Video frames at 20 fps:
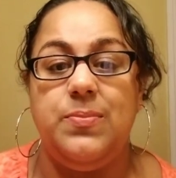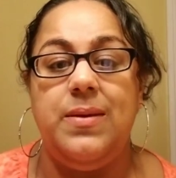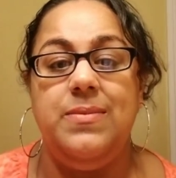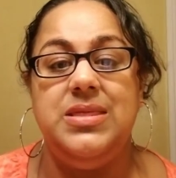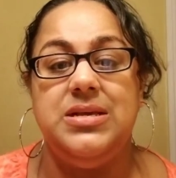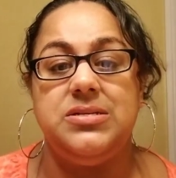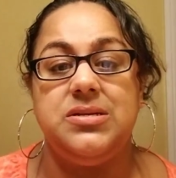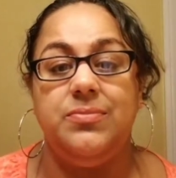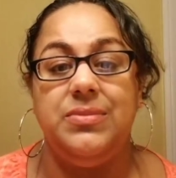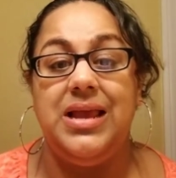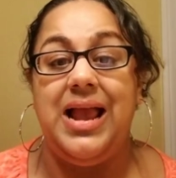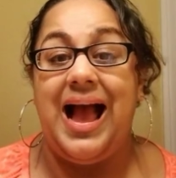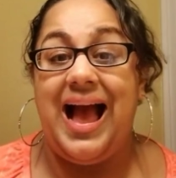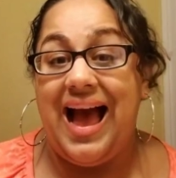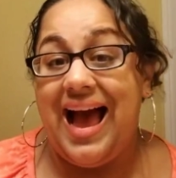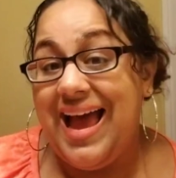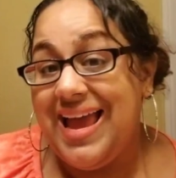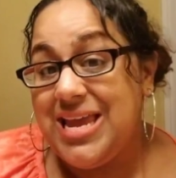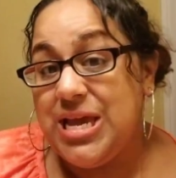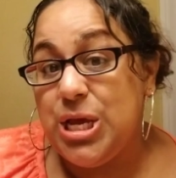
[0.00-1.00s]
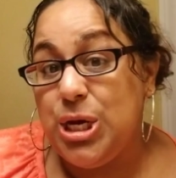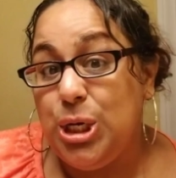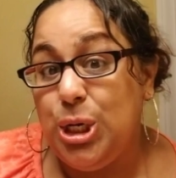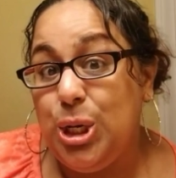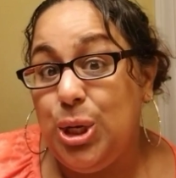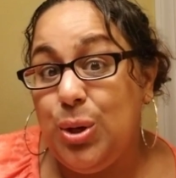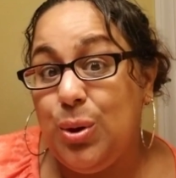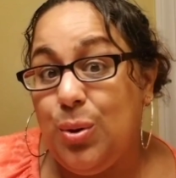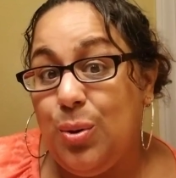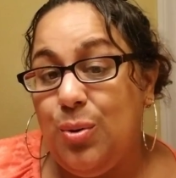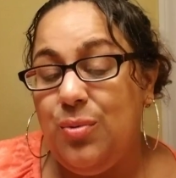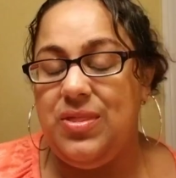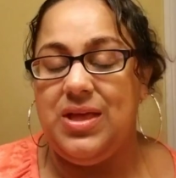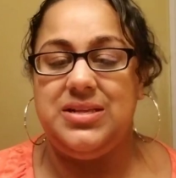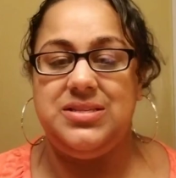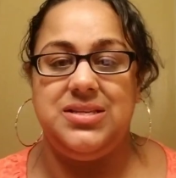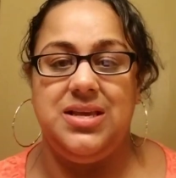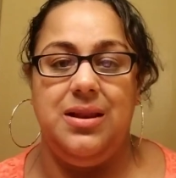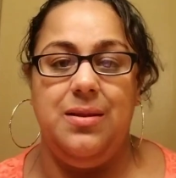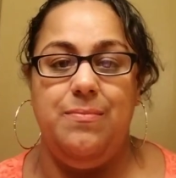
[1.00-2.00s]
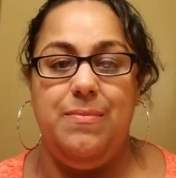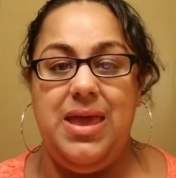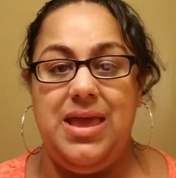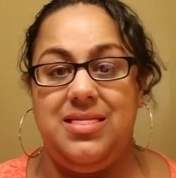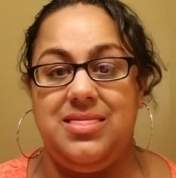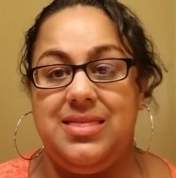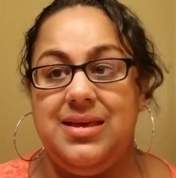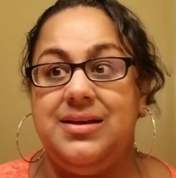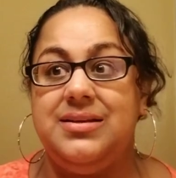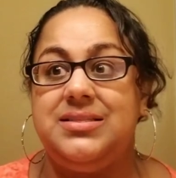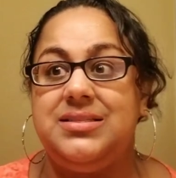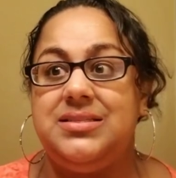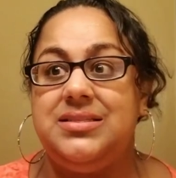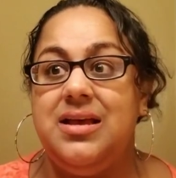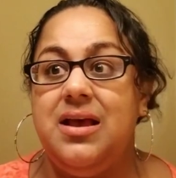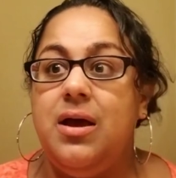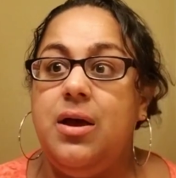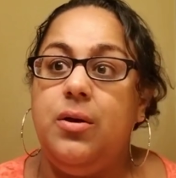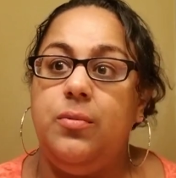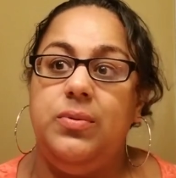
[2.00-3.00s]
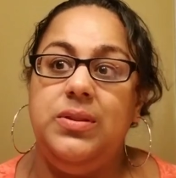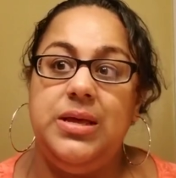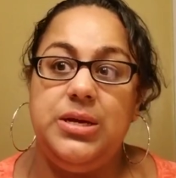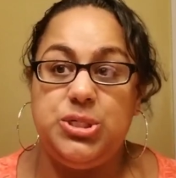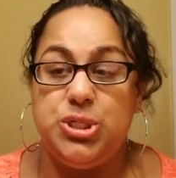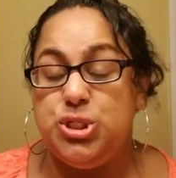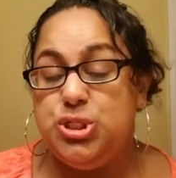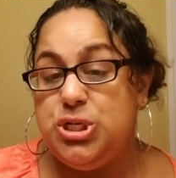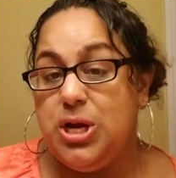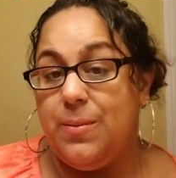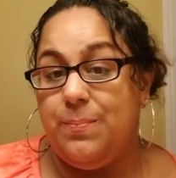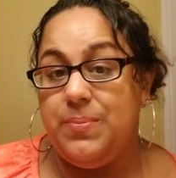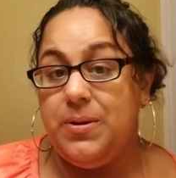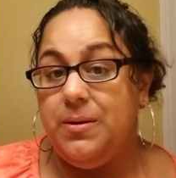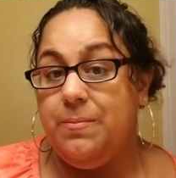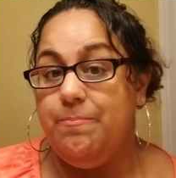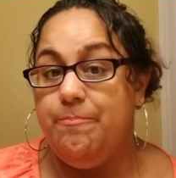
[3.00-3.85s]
maybe there's something I can do that's going to make this relationship